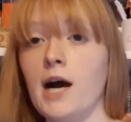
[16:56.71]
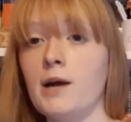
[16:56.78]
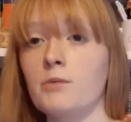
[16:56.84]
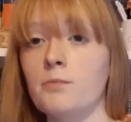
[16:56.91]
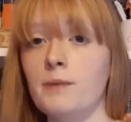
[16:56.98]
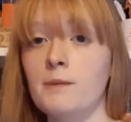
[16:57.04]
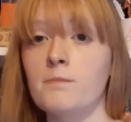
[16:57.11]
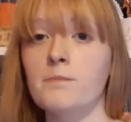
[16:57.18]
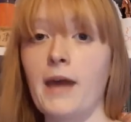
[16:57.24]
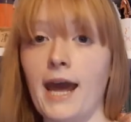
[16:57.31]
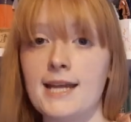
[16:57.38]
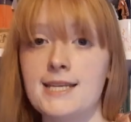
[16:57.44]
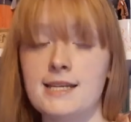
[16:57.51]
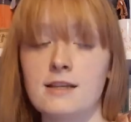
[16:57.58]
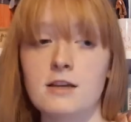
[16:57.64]
I will be
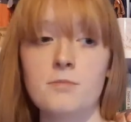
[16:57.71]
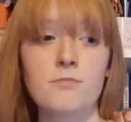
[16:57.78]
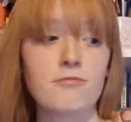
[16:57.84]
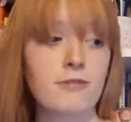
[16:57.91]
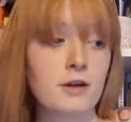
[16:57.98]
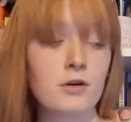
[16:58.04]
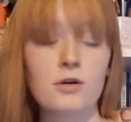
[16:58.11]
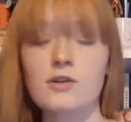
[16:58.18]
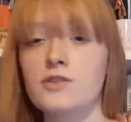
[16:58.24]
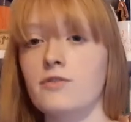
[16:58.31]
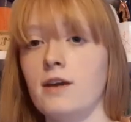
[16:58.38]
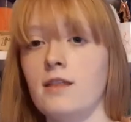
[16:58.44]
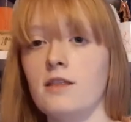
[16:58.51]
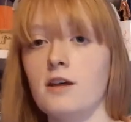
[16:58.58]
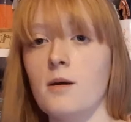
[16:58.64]
getting them,
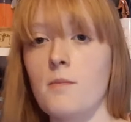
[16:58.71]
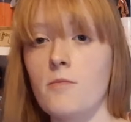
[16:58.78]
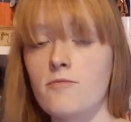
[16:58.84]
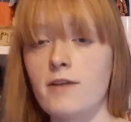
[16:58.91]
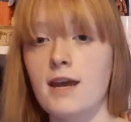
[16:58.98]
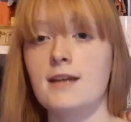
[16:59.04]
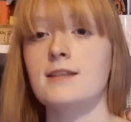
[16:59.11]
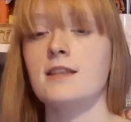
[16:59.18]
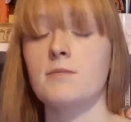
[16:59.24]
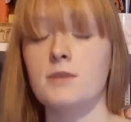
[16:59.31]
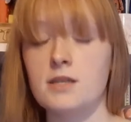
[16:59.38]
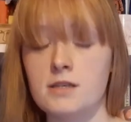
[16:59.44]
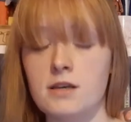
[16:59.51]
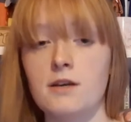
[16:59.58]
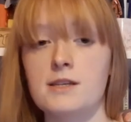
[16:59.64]
pre-ordering them, reading them
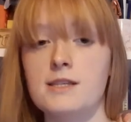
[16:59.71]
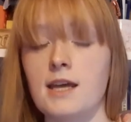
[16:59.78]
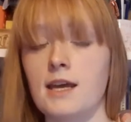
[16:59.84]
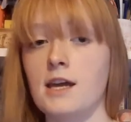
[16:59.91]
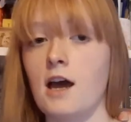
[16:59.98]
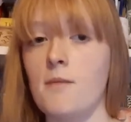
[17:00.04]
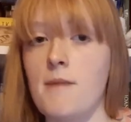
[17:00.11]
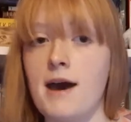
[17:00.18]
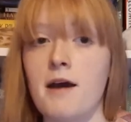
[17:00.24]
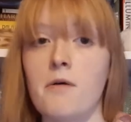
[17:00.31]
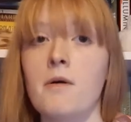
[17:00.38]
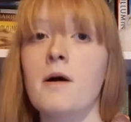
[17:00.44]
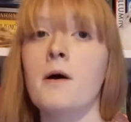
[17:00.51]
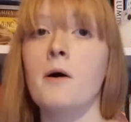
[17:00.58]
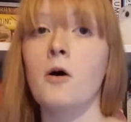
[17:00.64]
as soon as they come
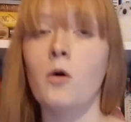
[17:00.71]
out.